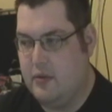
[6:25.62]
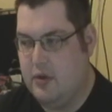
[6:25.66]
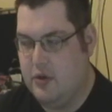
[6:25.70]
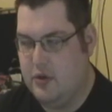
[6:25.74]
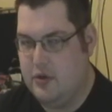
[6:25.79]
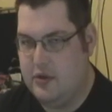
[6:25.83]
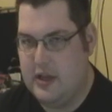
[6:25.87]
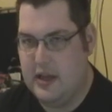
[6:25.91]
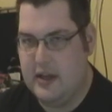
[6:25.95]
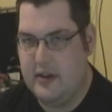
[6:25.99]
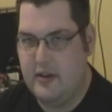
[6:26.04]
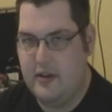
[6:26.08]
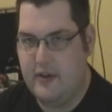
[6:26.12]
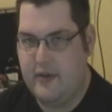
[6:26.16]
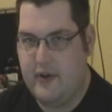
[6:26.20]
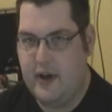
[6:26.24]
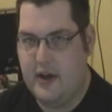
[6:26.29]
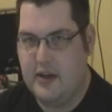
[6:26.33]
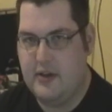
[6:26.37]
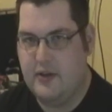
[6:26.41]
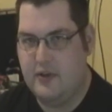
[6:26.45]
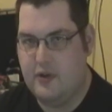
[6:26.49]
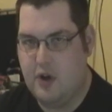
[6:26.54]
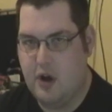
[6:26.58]
You tend to
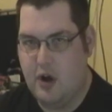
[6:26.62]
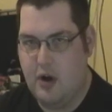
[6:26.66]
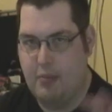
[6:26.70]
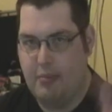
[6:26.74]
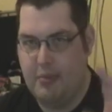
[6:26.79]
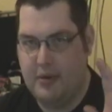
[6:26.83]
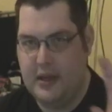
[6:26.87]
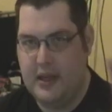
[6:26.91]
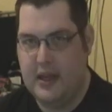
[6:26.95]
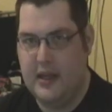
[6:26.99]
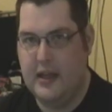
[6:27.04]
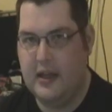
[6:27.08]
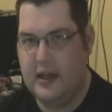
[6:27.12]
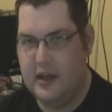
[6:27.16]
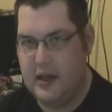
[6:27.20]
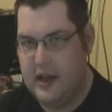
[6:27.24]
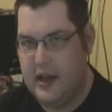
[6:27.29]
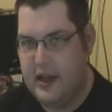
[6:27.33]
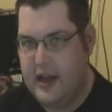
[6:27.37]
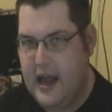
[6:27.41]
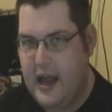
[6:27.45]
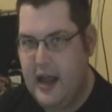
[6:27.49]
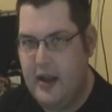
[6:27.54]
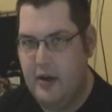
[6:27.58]
find you've got a beginning
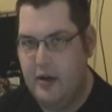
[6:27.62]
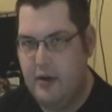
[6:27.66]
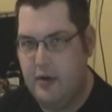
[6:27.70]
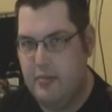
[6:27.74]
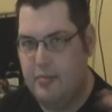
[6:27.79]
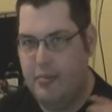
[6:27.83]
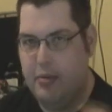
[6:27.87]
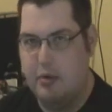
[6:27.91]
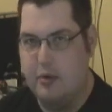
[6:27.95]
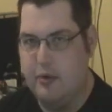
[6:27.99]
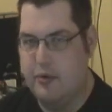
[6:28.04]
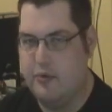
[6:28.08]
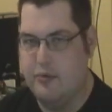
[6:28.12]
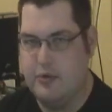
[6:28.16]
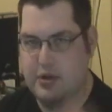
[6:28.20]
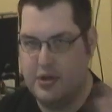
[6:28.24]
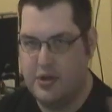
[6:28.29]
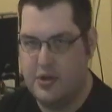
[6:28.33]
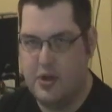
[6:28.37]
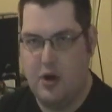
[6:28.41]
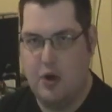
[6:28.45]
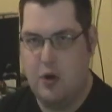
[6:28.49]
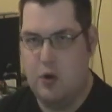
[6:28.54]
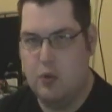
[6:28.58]
and an end, but there
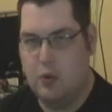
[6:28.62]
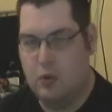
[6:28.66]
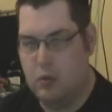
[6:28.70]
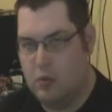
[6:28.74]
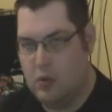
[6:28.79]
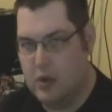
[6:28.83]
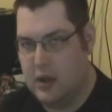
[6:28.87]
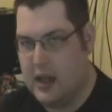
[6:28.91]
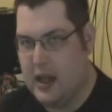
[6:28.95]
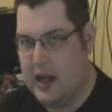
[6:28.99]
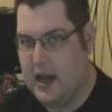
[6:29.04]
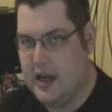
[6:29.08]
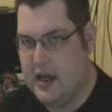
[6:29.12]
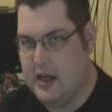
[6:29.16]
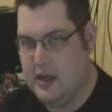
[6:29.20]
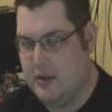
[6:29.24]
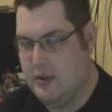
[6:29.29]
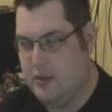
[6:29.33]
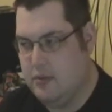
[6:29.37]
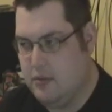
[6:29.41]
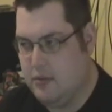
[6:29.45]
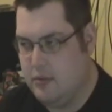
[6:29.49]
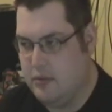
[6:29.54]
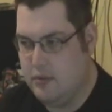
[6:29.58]
is no
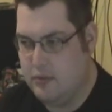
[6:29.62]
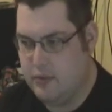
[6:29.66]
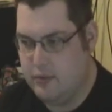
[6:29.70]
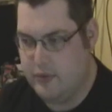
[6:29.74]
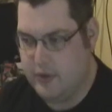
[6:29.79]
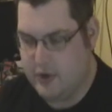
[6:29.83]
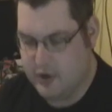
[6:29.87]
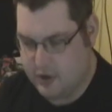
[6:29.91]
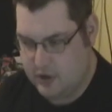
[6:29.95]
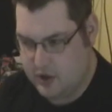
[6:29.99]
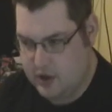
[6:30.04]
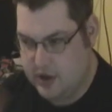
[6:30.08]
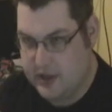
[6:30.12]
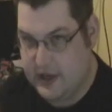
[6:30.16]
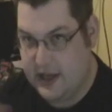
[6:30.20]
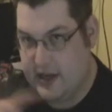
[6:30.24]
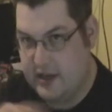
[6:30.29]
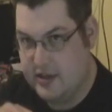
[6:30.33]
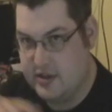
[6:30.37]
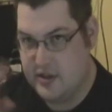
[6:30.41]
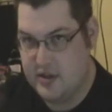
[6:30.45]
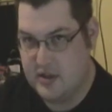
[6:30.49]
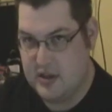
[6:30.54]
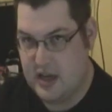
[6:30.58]
line that
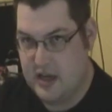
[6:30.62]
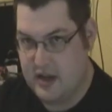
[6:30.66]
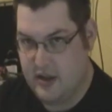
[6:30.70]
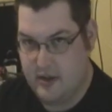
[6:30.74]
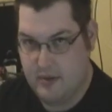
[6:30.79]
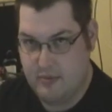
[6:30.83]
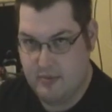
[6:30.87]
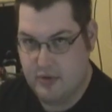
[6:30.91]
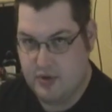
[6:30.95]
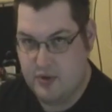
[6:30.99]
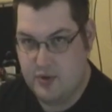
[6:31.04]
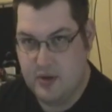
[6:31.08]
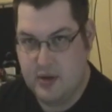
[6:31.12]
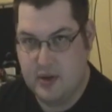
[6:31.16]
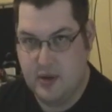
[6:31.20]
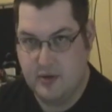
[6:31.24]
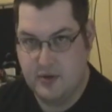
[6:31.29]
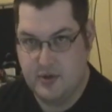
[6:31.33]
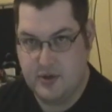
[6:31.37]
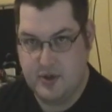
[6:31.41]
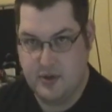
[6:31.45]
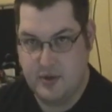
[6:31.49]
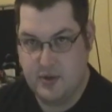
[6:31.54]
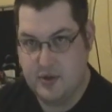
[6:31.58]
connects anything between
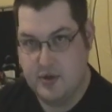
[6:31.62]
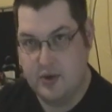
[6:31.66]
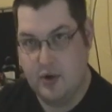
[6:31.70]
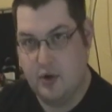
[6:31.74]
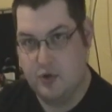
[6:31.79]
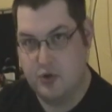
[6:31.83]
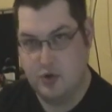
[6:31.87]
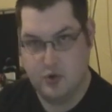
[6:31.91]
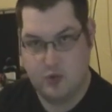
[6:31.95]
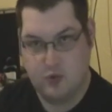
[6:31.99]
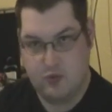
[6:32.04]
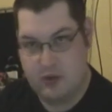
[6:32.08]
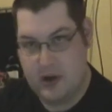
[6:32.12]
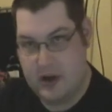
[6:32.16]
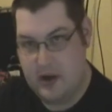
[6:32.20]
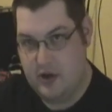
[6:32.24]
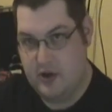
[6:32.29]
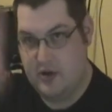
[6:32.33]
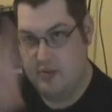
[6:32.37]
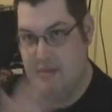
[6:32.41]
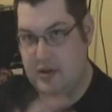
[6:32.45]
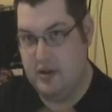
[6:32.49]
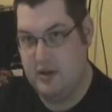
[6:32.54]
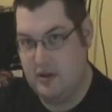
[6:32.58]
those two. It's all just
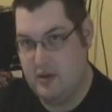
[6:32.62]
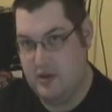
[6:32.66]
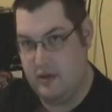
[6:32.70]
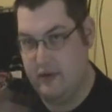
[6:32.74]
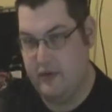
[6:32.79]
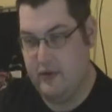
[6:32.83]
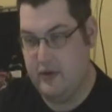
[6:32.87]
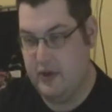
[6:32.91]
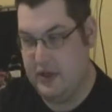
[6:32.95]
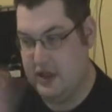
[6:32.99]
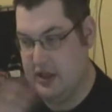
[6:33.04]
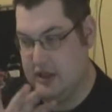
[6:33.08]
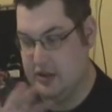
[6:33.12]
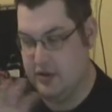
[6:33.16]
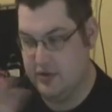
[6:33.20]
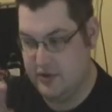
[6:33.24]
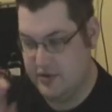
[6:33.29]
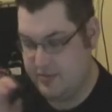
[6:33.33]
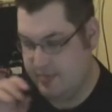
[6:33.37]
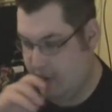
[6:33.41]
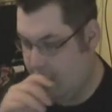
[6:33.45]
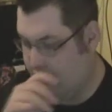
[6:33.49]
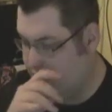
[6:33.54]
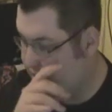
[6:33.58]
random intervening
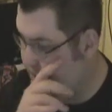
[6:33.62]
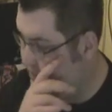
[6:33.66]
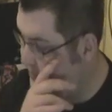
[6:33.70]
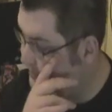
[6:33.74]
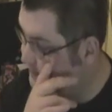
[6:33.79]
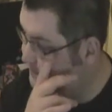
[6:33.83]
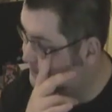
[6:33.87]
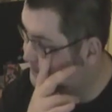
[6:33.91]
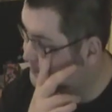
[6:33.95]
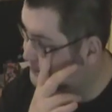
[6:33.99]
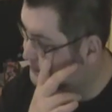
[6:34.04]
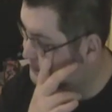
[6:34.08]
spots